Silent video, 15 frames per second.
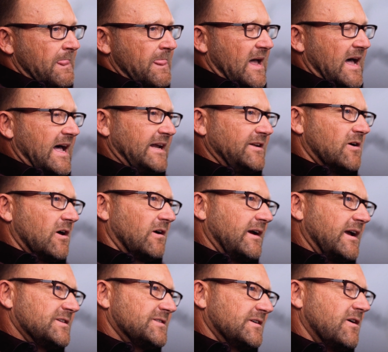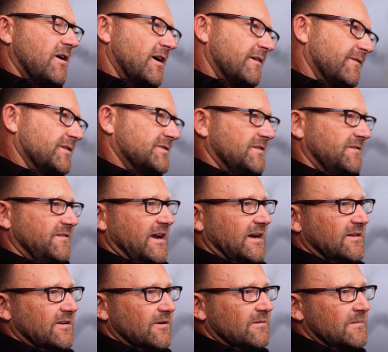A high dollar has the converse effect,
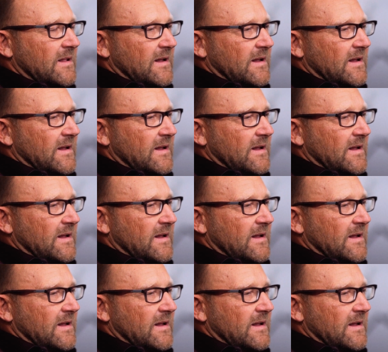though,